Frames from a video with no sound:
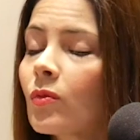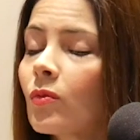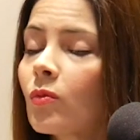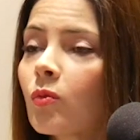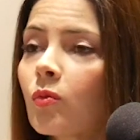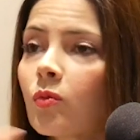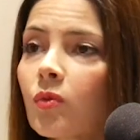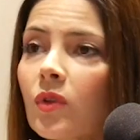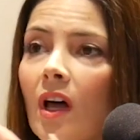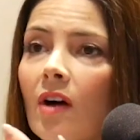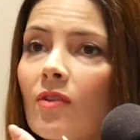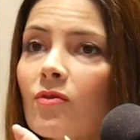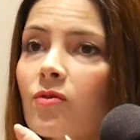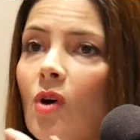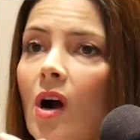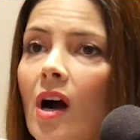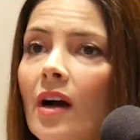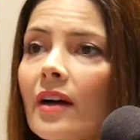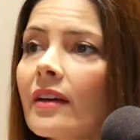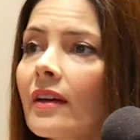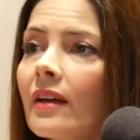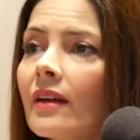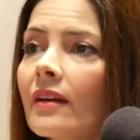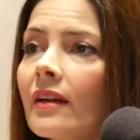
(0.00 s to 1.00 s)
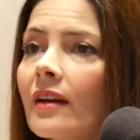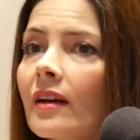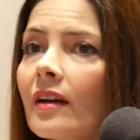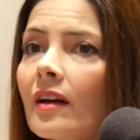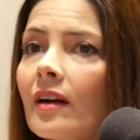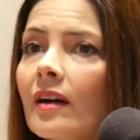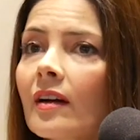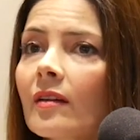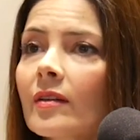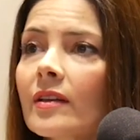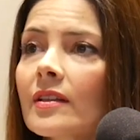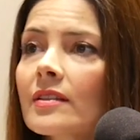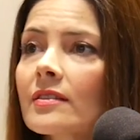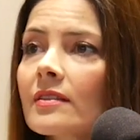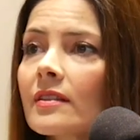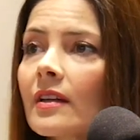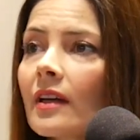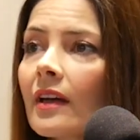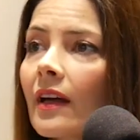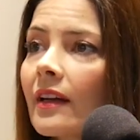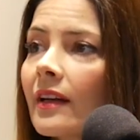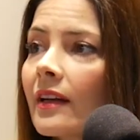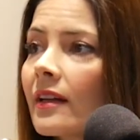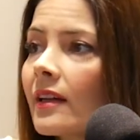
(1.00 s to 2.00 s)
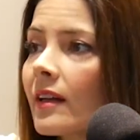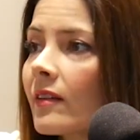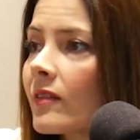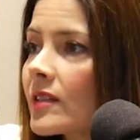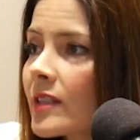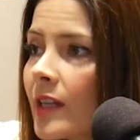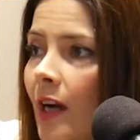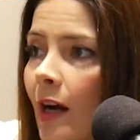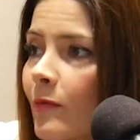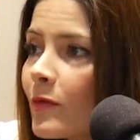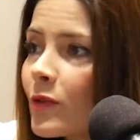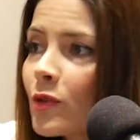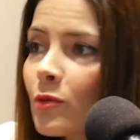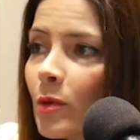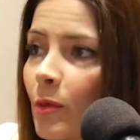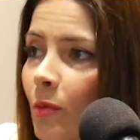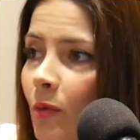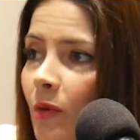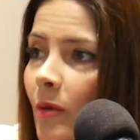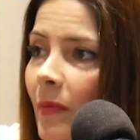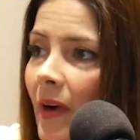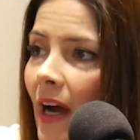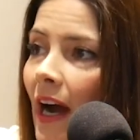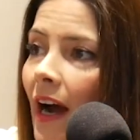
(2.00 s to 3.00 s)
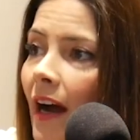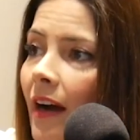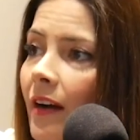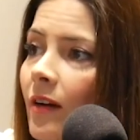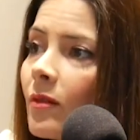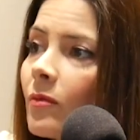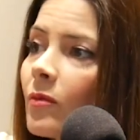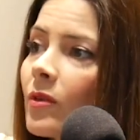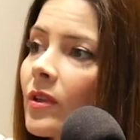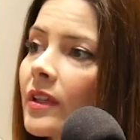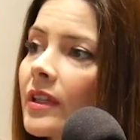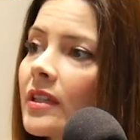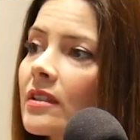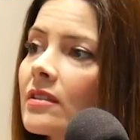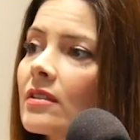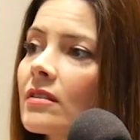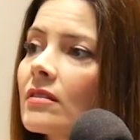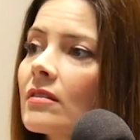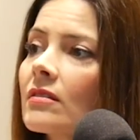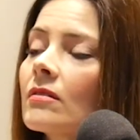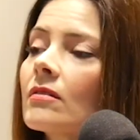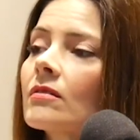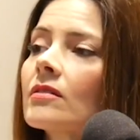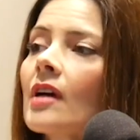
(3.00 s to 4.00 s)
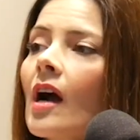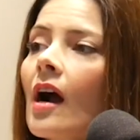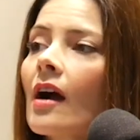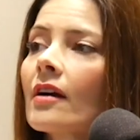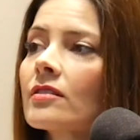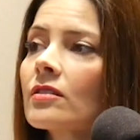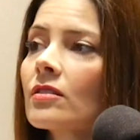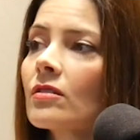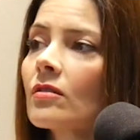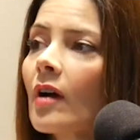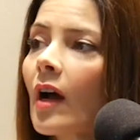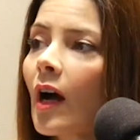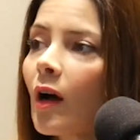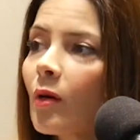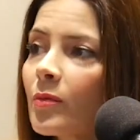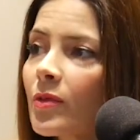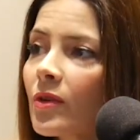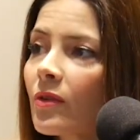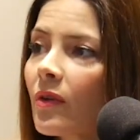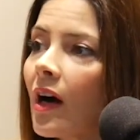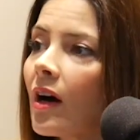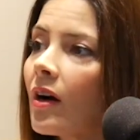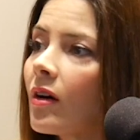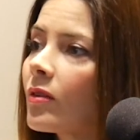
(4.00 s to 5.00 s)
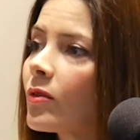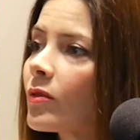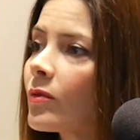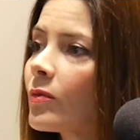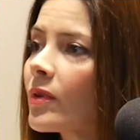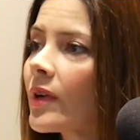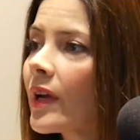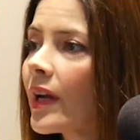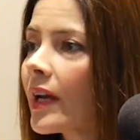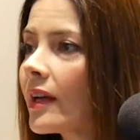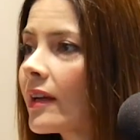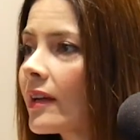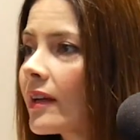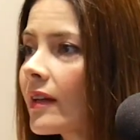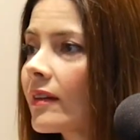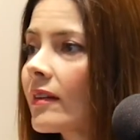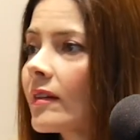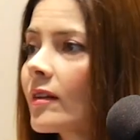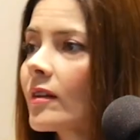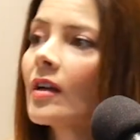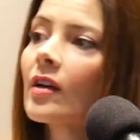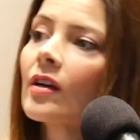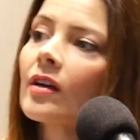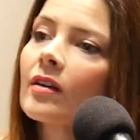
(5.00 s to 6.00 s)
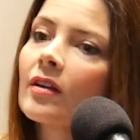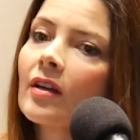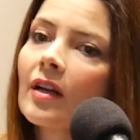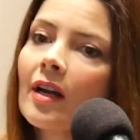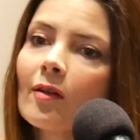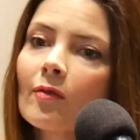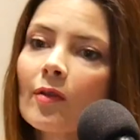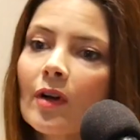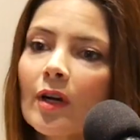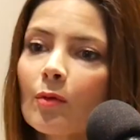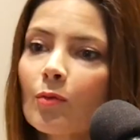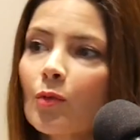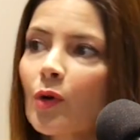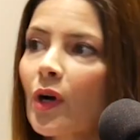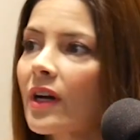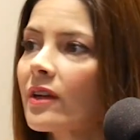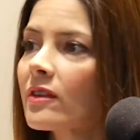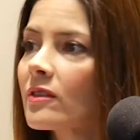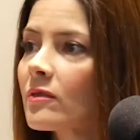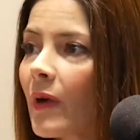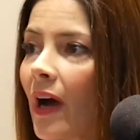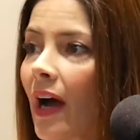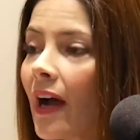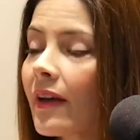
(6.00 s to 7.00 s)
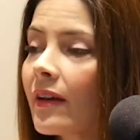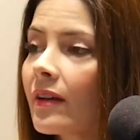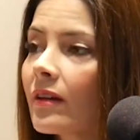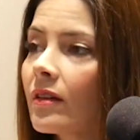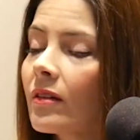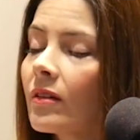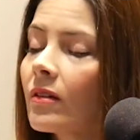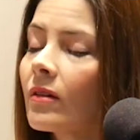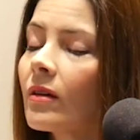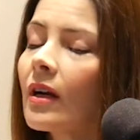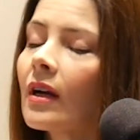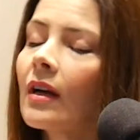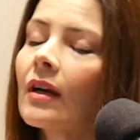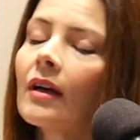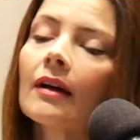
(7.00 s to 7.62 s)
love walking in here because at any given time, there's people in the back willing to talk to you, help you out. Hey, can I run a price by you?